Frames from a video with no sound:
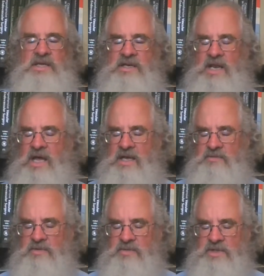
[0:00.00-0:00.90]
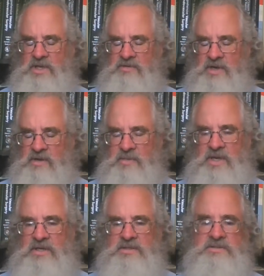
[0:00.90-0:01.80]
in line with what they
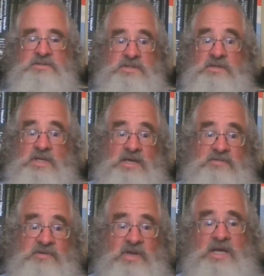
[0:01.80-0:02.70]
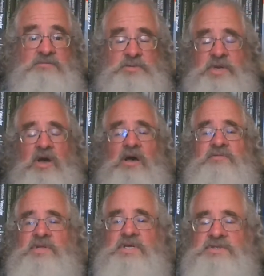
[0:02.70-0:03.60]
recommend and still have your labs be
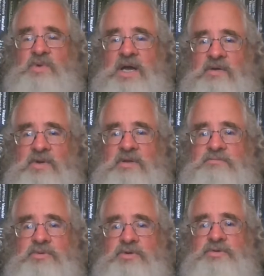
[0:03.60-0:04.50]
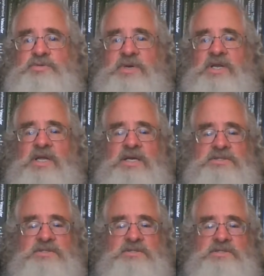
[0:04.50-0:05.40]
off. And that's why we produce
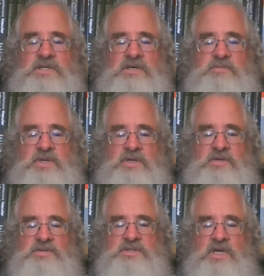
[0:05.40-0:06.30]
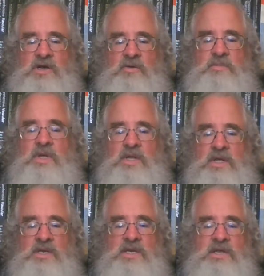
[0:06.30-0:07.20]
medications that can be used to help
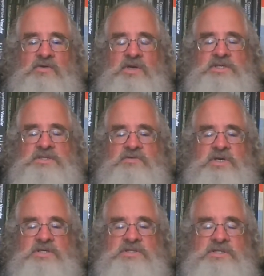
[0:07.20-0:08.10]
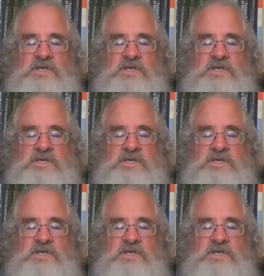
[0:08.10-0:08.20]
decrease the risks